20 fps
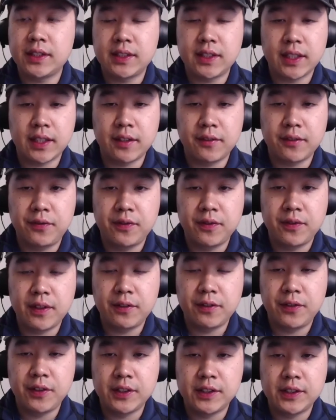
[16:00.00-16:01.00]
like
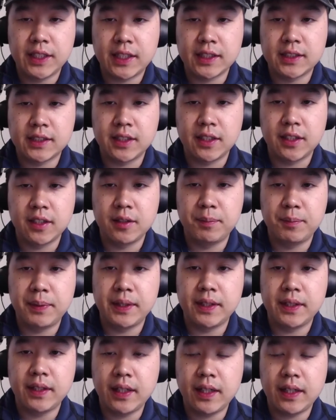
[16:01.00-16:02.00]
a, few seconds ago
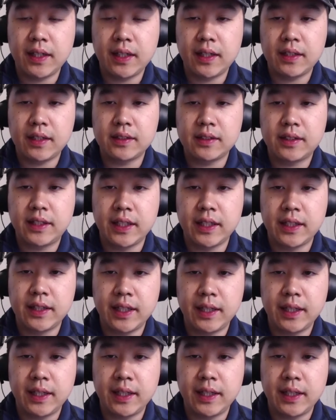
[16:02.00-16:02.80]
but can they